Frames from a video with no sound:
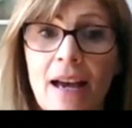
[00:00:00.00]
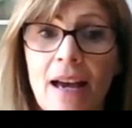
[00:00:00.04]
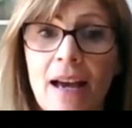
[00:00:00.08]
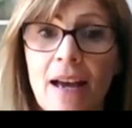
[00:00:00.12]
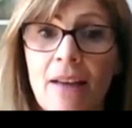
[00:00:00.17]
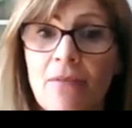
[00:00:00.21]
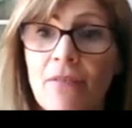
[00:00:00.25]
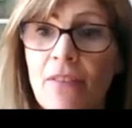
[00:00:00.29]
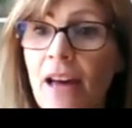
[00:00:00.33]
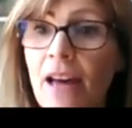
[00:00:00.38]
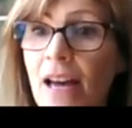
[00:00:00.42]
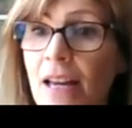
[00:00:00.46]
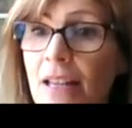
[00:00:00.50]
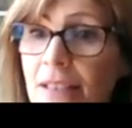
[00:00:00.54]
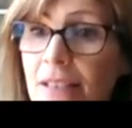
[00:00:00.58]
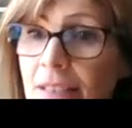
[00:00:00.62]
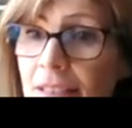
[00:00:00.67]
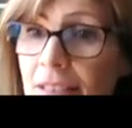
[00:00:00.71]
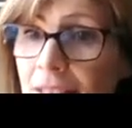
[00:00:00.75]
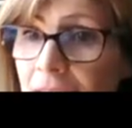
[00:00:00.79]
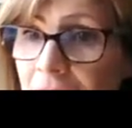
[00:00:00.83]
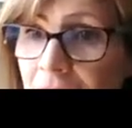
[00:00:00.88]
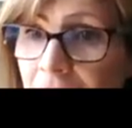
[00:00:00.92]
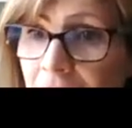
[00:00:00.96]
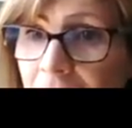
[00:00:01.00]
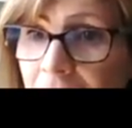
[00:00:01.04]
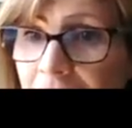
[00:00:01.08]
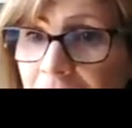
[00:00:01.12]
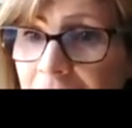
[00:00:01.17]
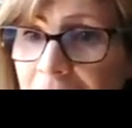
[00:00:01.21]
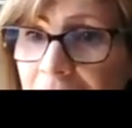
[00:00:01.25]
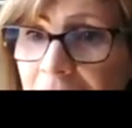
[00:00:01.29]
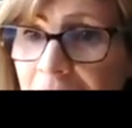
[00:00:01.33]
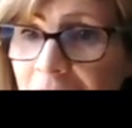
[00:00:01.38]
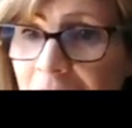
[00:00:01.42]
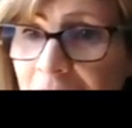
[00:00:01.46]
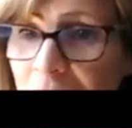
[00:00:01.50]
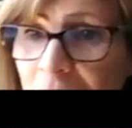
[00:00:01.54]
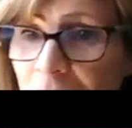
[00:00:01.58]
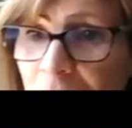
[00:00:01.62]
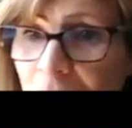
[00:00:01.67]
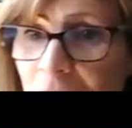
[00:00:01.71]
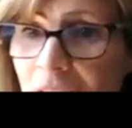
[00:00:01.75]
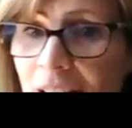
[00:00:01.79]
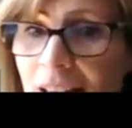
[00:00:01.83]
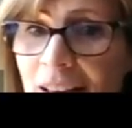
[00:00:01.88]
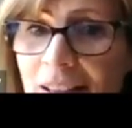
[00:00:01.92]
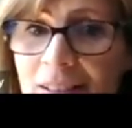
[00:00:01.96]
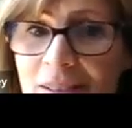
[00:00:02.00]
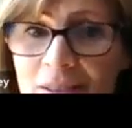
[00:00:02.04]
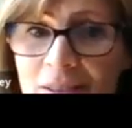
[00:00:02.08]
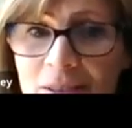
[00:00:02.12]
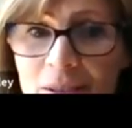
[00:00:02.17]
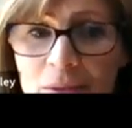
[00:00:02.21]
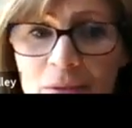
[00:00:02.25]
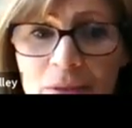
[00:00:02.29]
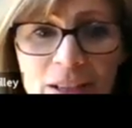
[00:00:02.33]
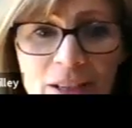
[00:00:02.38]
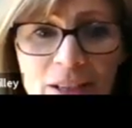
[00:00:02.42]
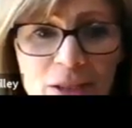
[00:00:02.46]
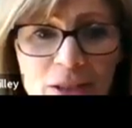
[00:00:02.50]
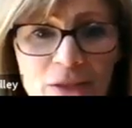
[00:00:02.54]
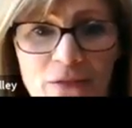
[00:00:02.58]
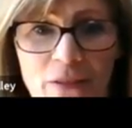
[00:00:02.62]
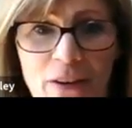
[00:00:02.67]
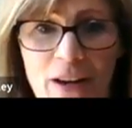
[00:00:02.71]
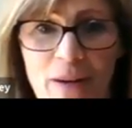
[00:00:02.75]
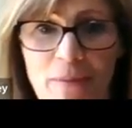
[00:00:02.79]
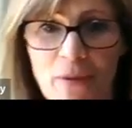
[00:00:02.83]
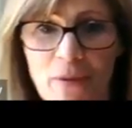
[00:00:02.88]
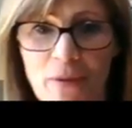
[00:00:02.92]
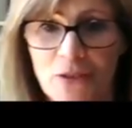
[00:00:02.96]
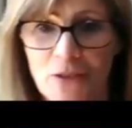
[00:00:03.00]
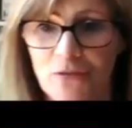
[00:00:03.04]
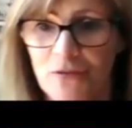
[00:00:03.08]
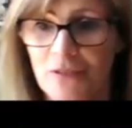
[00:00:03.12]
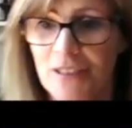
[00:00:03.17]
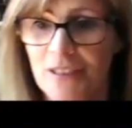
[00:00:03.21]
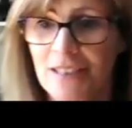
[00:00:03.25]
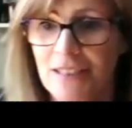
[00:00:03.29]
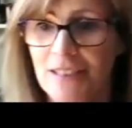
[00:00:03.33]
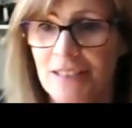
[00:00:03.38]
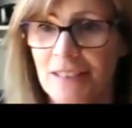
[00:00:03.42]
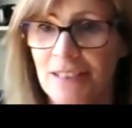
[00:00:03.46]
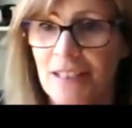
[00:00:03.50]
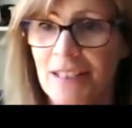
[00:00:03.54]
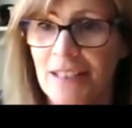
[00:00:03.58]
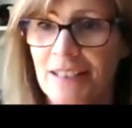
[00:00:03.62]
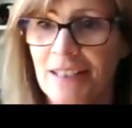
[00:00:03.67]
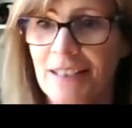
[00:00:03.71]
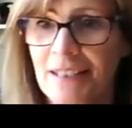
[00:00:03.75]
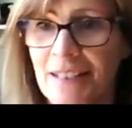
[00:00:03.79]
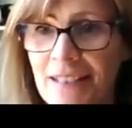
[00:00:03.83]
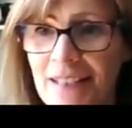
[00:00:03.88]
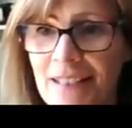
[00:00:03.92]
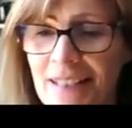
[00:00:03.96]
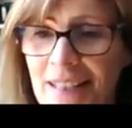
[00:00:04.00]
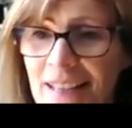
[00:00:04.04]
And that is the end of that. So thank you very much for listening.